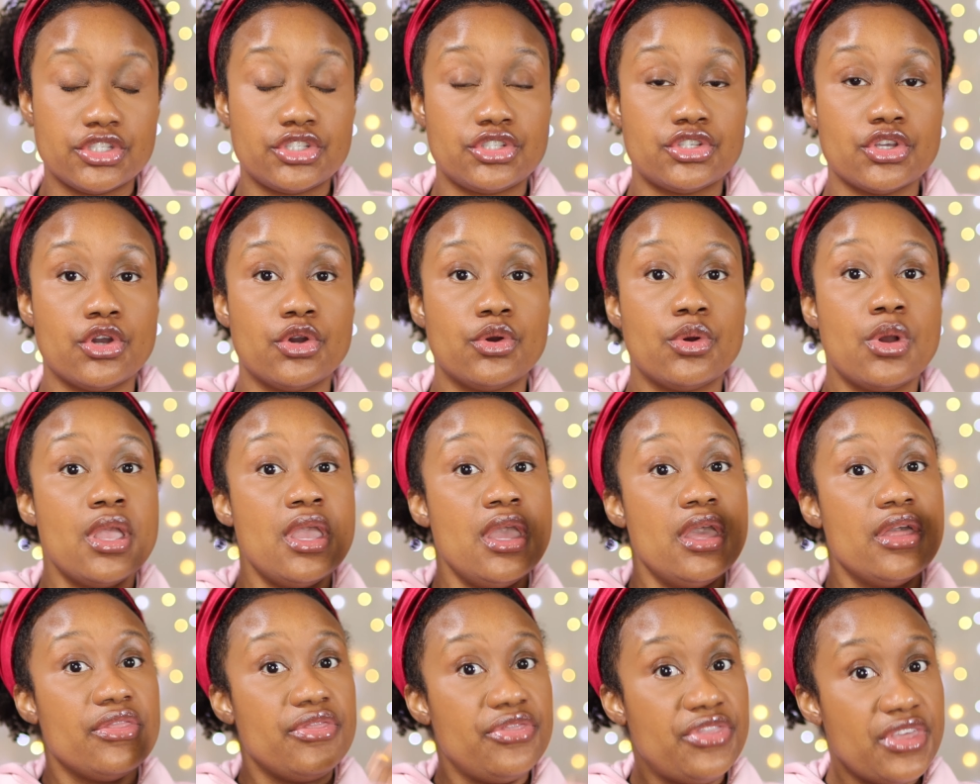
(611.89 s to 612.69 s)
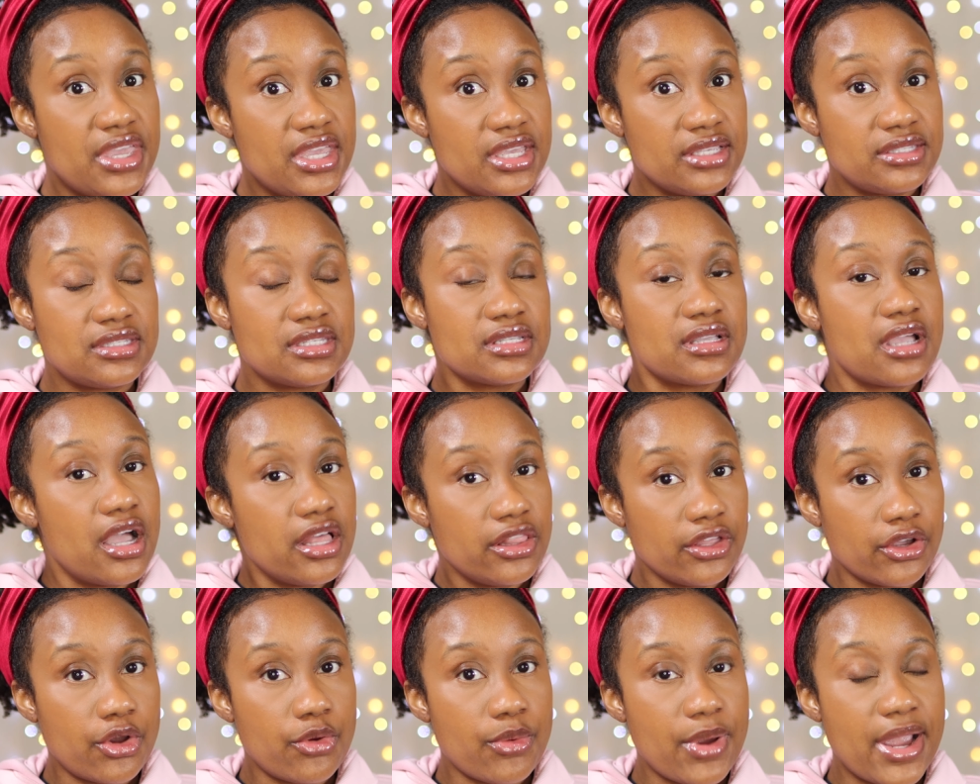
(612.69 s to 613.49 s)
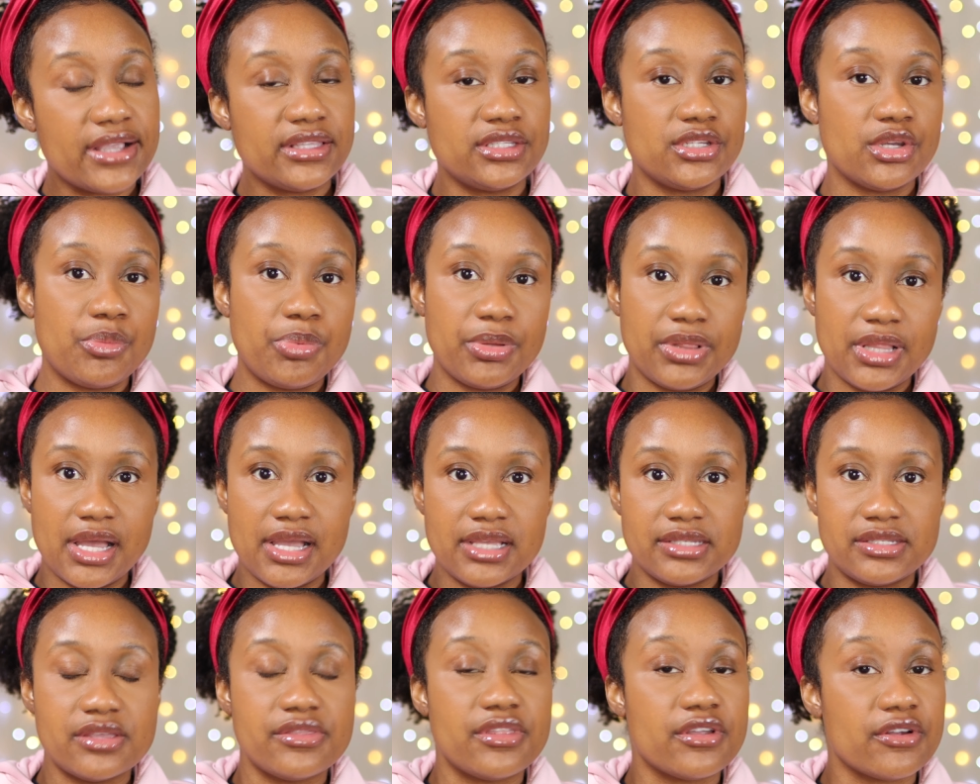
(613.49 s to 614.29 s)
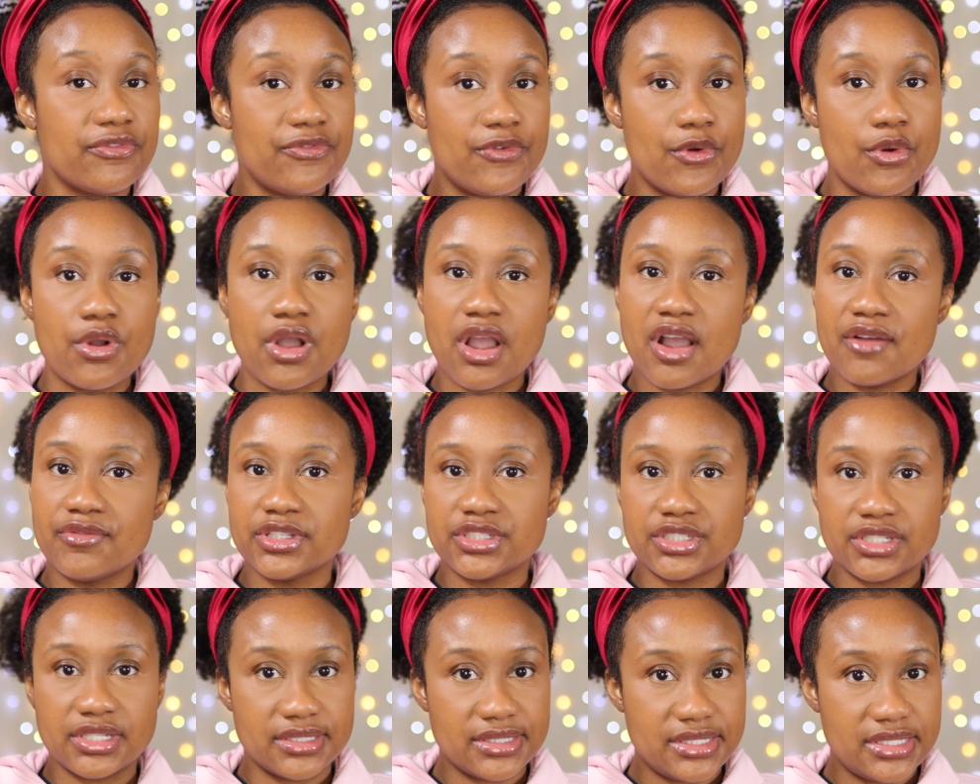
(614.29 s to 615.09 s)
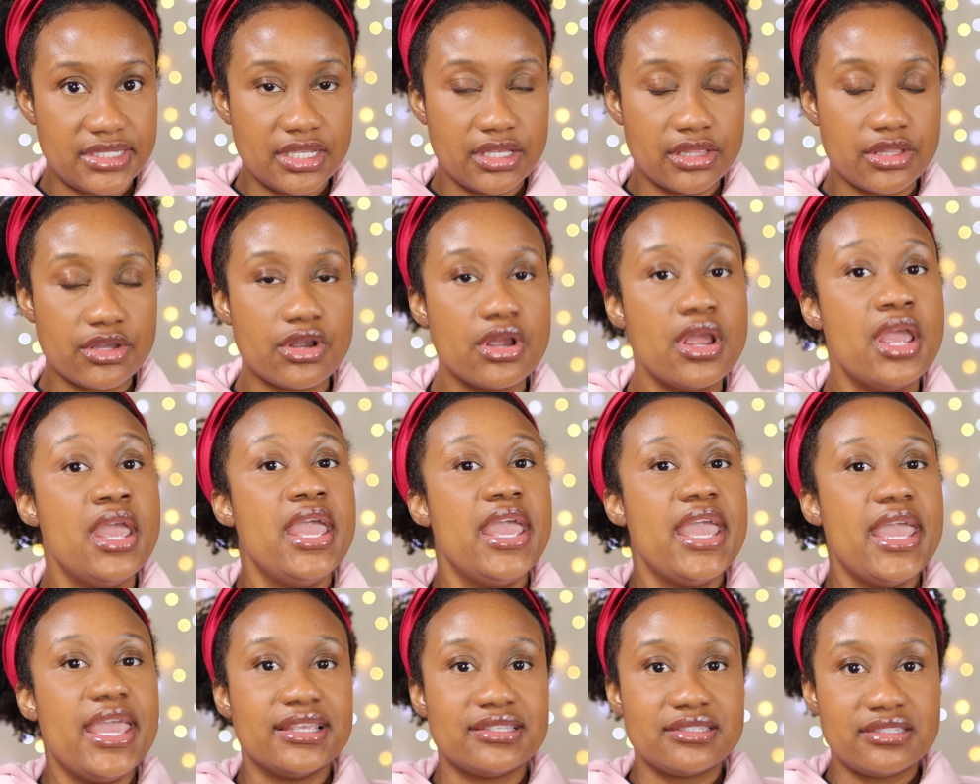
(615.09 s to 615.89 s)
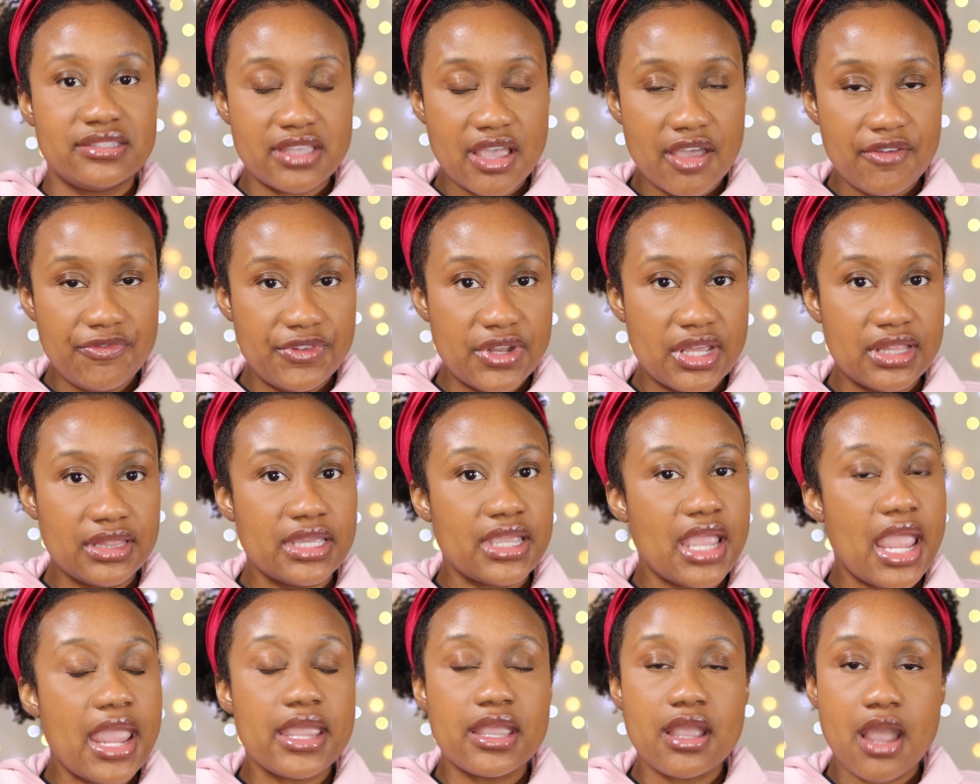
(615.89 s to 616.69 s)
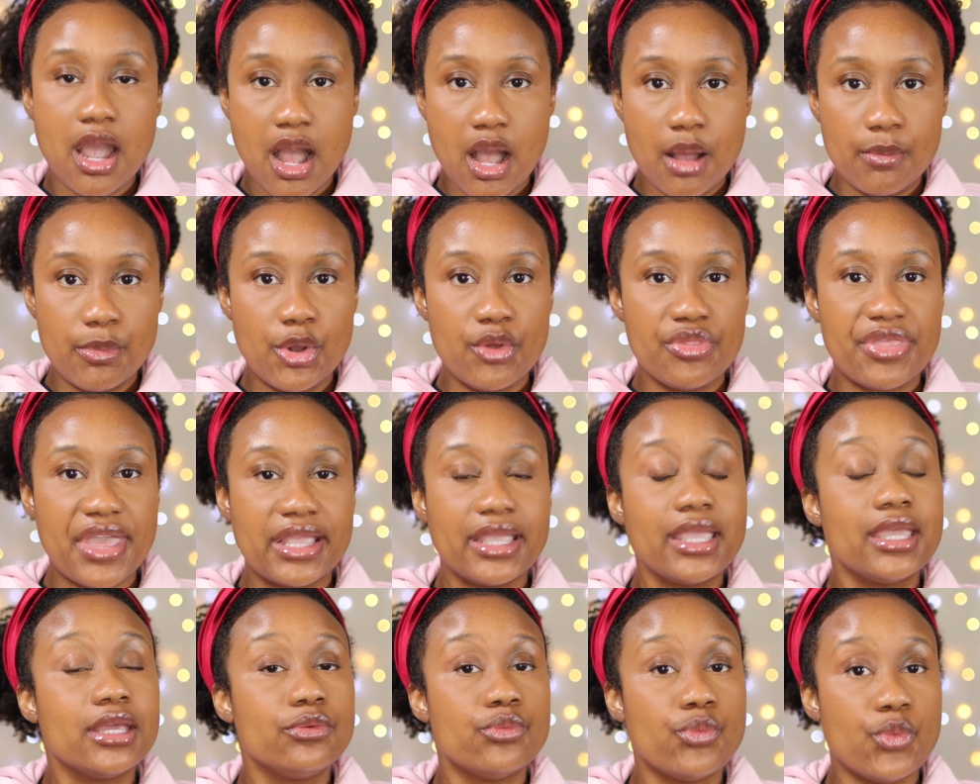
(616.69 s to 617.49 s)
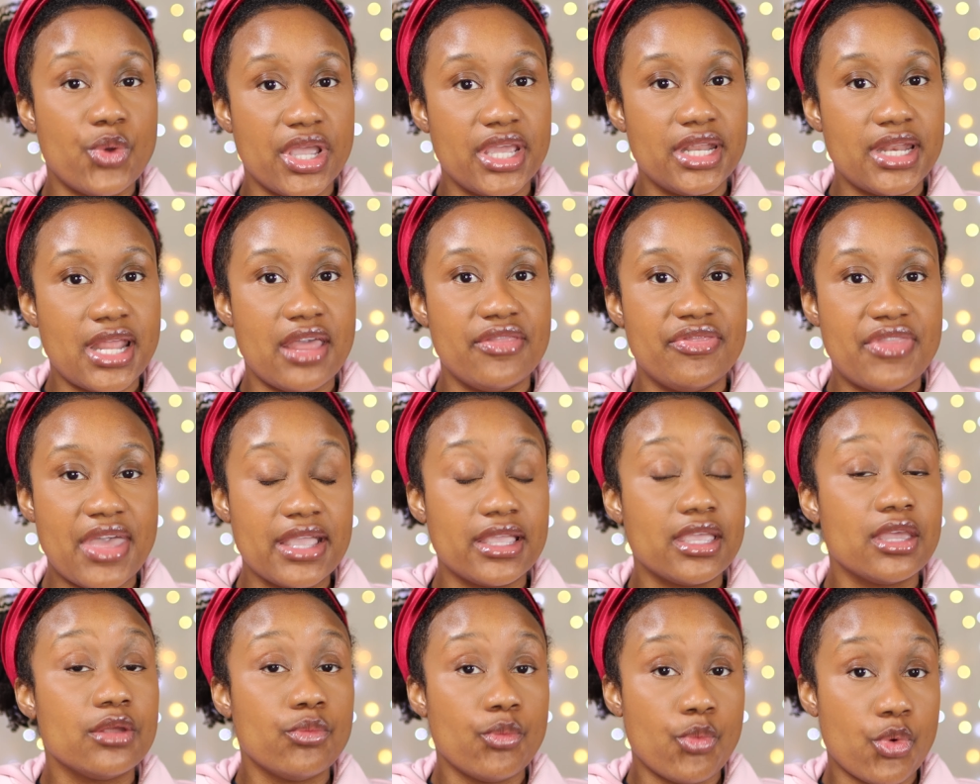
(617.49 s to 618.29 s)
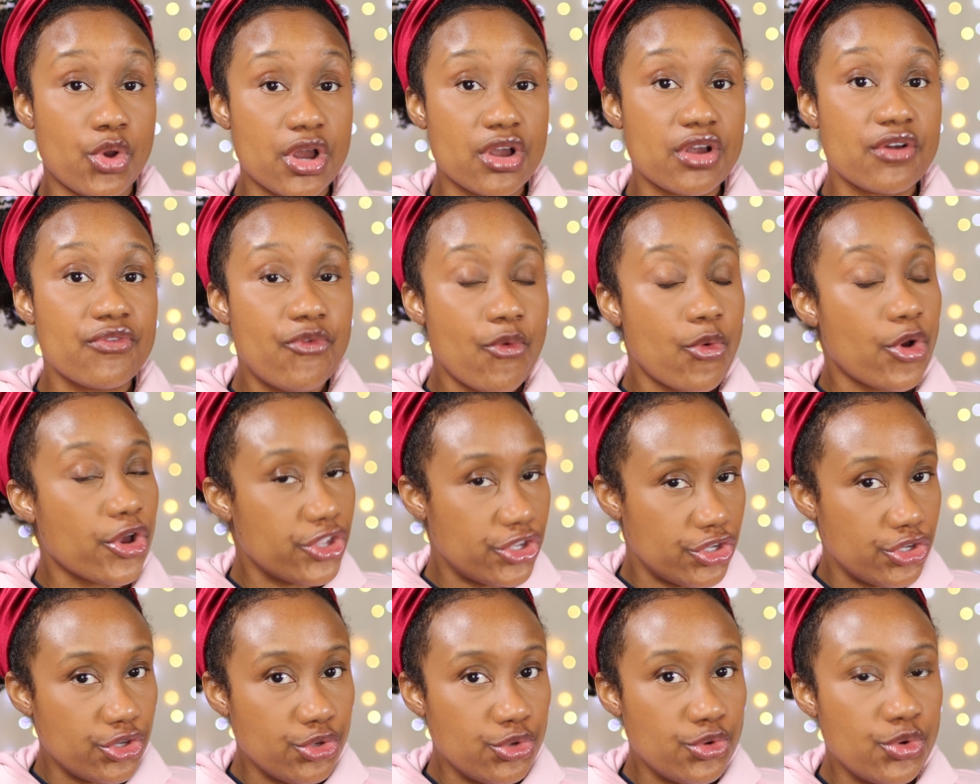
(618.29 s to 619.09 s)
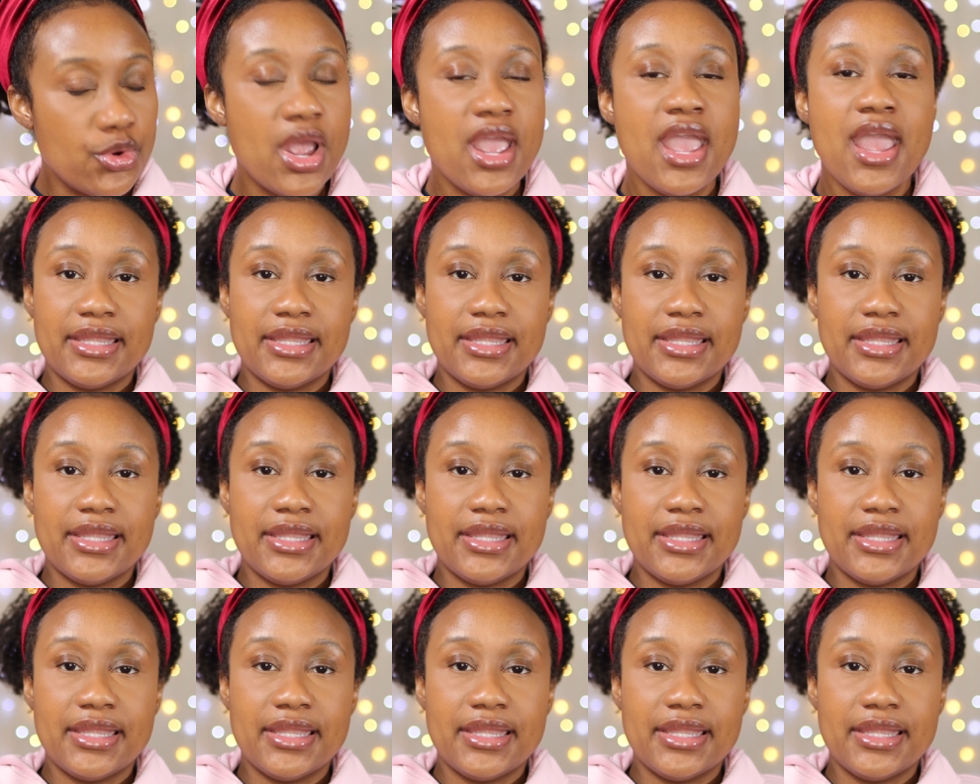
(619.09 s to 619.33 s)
So this color corrector plus their full coverage concealer is definitely a combo that can win and that can work for you.